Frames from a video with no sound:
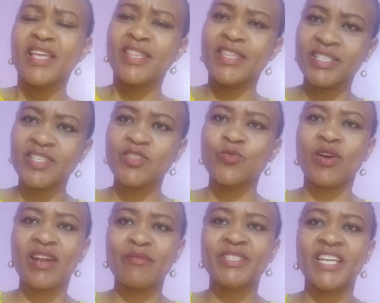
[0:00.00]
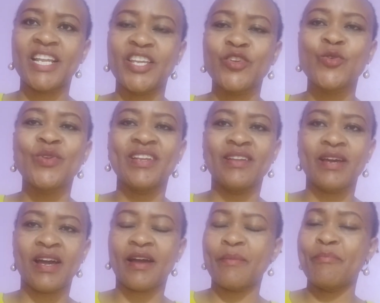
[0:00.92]
This is what I'm telling you,
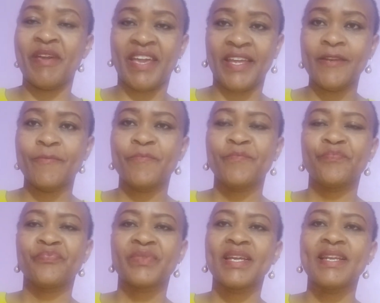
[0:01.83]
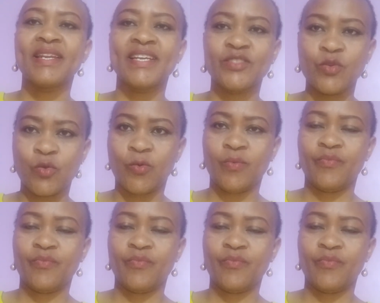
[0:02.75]
men. Let go.